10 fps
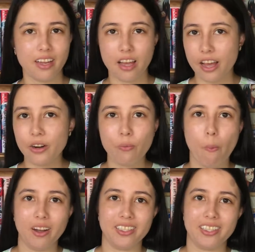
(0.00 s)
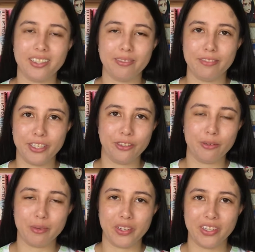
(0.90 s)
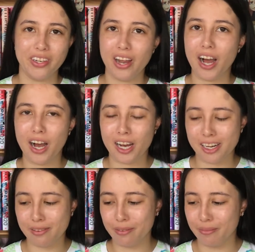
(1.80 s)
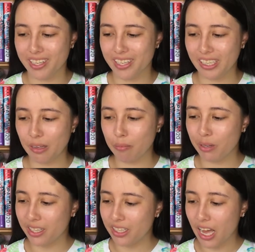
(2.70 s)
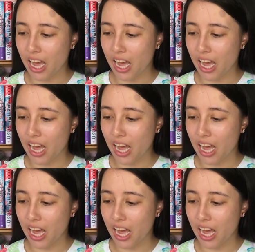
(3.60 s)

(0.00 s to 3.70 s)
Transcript: I don't watch this VTuber, but